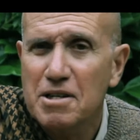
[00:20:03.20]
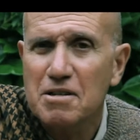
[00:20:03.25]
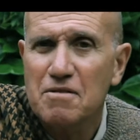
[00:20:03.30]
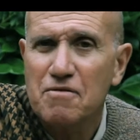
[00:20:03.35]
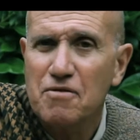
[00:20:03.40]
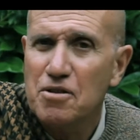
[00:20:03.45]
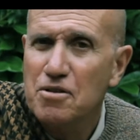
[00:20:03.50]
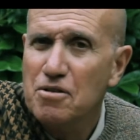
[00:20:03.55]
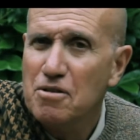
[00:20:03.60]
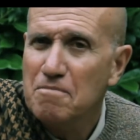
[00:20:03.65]
it
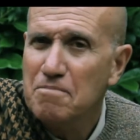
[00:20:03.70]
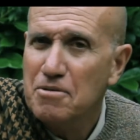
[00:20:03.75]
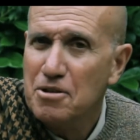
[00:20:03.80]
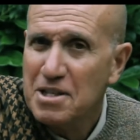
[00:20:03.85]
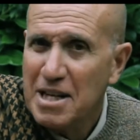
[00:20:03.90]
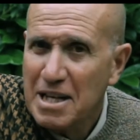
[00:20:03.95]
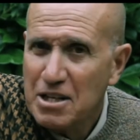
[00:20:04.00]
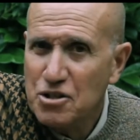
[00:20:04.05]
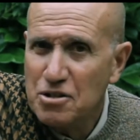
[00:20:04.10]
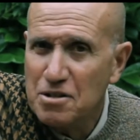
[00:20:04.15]
for your own
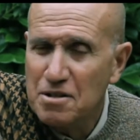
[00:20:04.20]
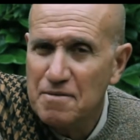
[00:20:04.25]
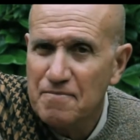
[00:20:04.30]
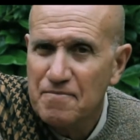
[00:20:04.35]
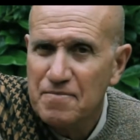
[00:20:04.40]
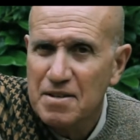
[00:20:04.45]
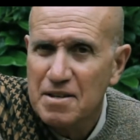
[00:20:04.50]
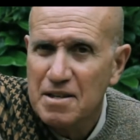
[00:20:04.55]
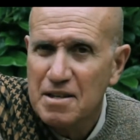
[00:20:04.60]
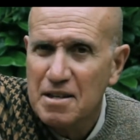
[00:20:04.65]
protection.
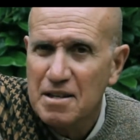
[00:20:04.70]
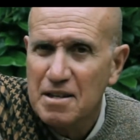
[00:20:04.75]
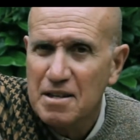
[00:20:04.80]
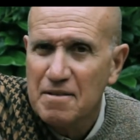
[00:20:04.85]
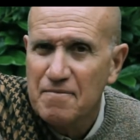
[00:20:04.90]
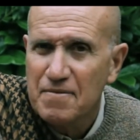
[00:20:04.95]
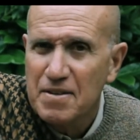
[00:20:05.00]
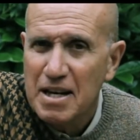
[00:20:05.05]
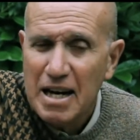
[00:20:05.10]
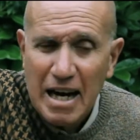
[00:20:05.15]

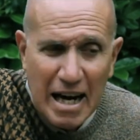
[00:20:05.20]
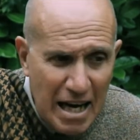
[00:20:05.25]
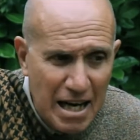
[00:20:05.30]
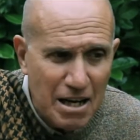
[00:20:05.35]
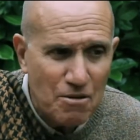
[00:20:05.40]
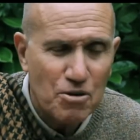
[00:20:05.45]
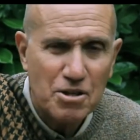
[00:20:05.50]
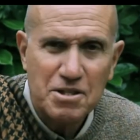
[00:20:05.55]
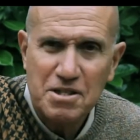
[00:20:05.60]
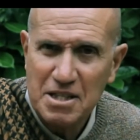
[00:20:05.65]
I
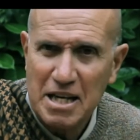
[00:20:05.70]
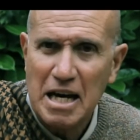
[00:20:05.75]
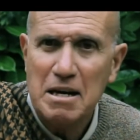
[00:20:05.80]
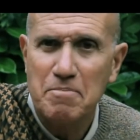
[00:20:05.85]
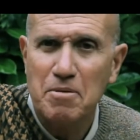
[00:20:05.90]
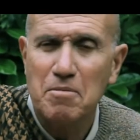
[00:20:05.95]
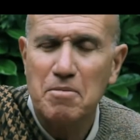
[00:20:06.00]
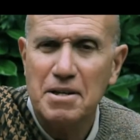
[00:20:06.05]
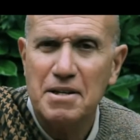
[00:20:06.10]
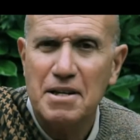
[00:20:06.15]
was
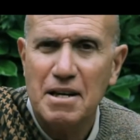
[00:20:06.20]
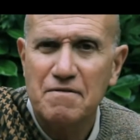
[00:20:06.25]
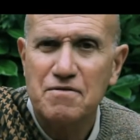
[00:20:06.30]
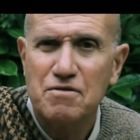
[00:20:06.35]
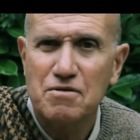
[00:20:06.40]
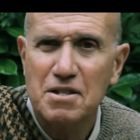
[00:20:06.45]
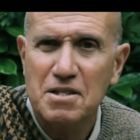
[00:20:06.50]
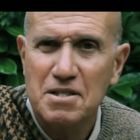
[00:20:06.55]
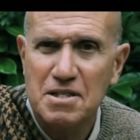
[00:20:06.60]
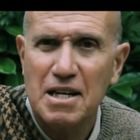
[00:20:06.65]
capable enough
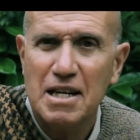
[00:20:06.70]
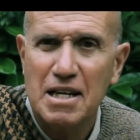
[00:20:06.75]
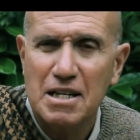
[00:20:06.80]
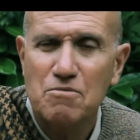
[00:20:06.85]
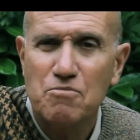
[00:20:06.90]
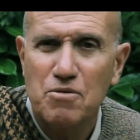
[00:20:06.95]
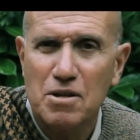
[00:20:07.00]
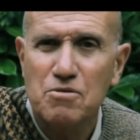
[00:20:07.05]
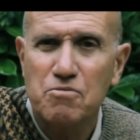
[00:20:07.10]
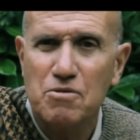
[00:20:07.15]
to
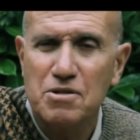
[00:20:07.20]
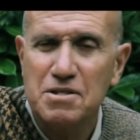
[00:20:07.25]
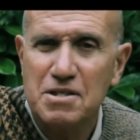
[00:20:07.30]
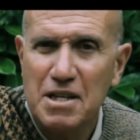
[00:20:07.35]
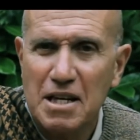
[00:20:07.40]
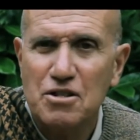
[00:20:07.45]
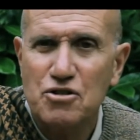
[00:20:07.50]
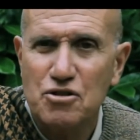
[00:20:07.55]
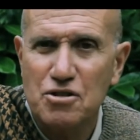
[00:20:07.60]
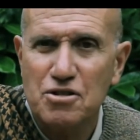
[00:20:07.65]
decide what was
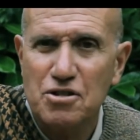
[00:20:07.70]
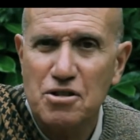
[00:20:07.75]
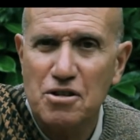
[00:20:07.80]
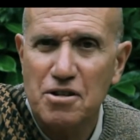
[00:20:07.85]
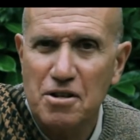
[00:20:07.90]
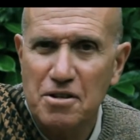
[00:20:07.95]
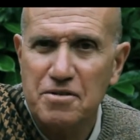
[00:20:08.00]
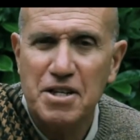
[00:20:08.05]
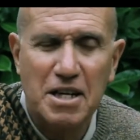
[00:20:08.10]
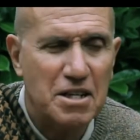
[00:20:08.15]
dangerous or
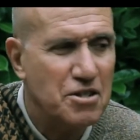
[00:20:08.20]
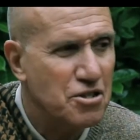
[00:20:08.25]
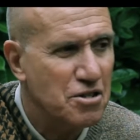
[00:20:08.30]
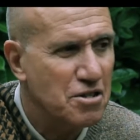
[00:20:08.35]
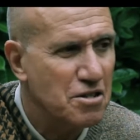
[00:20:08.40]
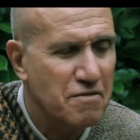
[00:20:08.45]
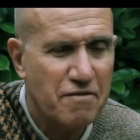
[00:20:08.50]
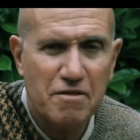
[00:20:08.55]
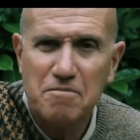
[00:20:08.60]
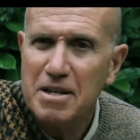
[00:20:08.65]
not
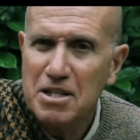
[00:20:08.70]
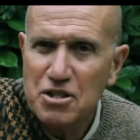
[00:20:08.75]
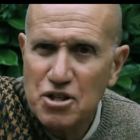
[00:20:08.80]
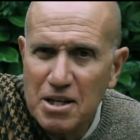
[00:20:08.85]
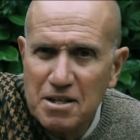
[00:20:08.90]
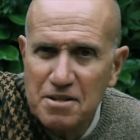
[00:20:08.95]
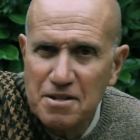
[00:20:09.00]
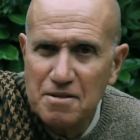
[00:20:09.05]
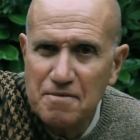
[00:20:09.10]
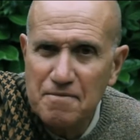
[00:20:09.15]
dangerous for my
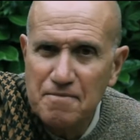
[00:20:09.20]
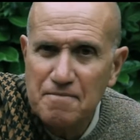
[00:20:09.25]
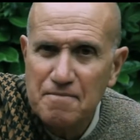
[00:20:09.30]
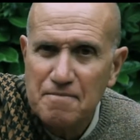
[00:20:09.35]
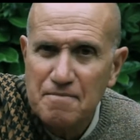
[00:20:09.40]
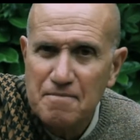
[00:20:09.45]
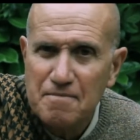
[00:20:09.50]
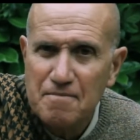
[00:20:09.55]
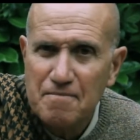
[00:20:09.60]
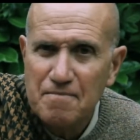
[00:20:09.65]
children.
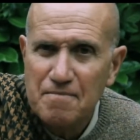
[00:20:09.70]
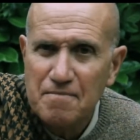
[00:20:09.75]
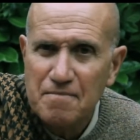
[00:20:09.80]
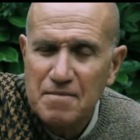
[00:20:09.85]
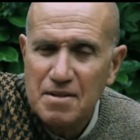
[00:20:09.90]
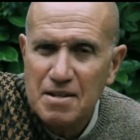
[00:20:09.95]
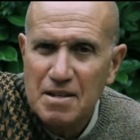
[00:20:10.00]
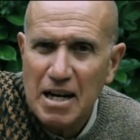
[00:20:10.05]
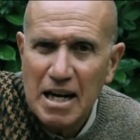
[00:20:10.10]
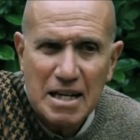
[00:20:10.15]

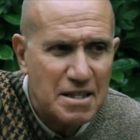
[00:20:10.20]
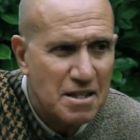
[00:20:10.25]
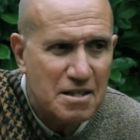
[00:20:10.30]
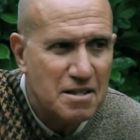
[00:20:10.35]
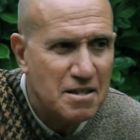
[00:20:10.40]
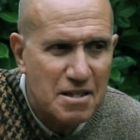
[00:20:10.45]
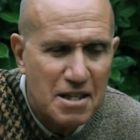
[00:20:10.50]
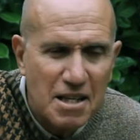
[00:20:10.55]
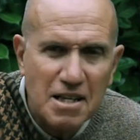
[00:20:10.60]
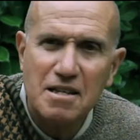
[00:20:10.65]
I
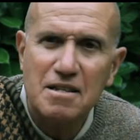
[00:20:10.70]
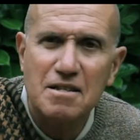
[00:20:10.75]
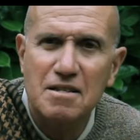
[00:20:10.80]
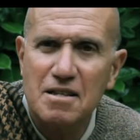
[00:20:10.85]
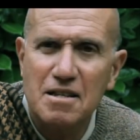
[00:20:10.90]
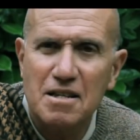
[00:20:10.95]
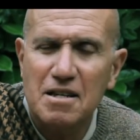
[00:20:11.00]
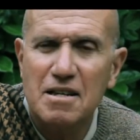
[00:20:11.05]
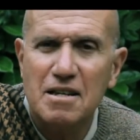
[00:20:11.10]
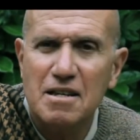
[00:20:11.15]
didn't need
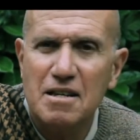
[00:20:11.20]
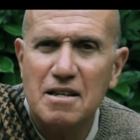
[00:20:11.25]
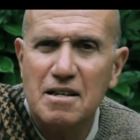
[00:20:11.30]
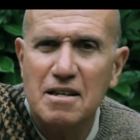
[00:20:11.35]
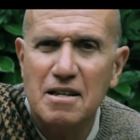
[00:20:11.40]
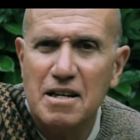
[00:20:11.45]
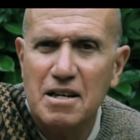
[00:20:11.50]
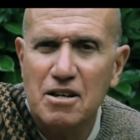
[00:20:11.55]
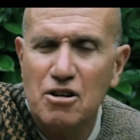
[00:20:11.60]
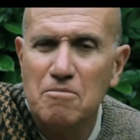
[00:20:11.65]

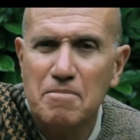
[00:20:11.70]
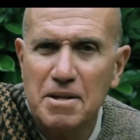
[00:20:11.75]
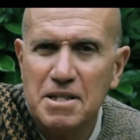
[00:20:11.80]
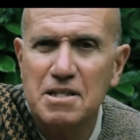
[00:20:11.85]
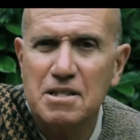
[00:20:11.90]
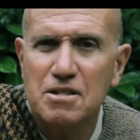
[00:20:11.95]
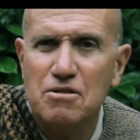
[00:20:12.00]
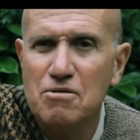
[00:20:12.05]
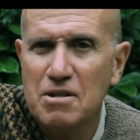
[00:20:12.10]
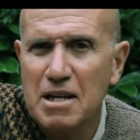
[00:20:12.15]
uh, a
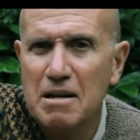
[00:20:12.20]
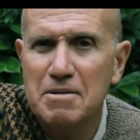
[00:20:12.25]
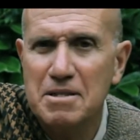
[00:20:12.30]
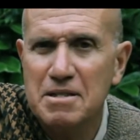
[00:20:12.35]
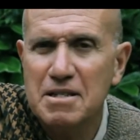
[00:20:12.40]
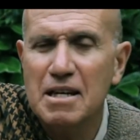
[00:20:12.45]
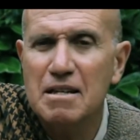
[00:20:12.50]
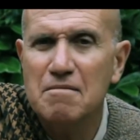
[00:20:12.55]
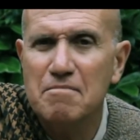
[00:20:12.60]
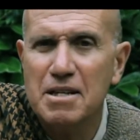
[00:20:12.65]
committee to come and
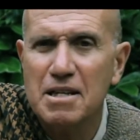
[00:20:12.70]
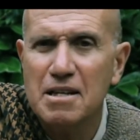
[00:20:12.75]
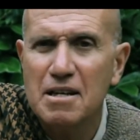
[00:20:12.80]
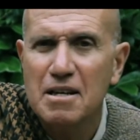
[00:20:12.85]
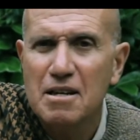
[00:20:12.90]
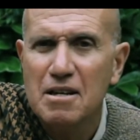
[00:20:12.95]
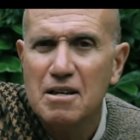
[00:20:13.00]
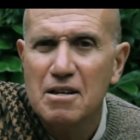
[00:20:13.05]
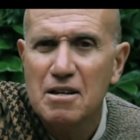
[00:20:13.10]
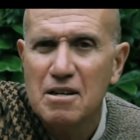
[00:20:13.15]
tell me
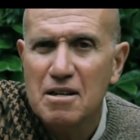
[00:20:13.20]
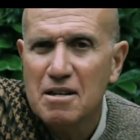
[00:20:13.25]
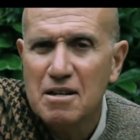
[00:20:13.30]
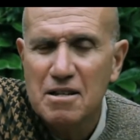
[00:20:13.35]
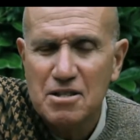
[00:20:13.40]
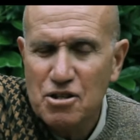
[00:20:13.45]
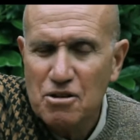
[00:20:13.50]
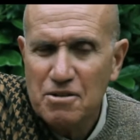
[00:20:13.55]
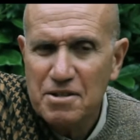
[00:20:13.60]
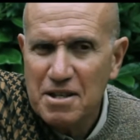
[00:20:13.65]

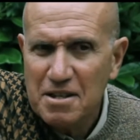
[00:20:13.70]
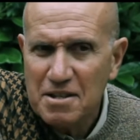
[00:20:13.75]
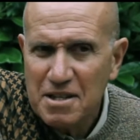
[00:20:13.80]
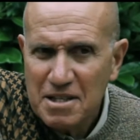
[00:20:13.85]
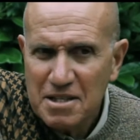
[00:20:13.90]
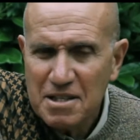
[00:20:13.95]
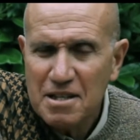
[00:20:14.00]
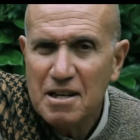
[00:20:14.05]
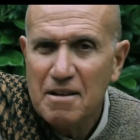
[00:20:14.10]
so th this,